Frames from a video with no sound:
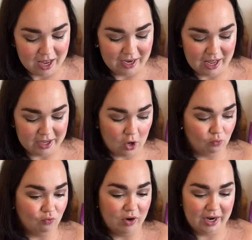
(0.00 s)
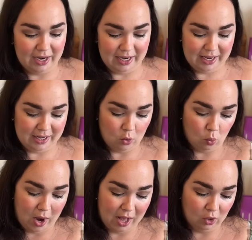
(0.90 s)
like a really
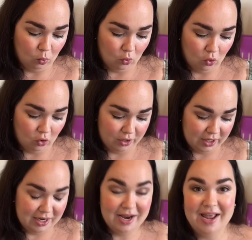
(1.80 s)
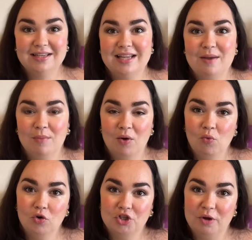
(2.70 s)
well-worn knit in my
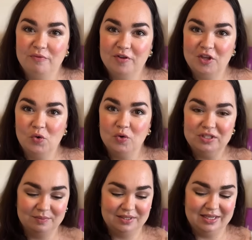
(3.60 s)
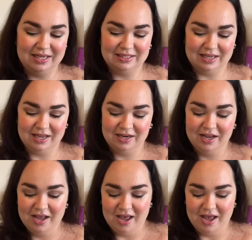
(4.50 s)
wardrobe for the autumn season.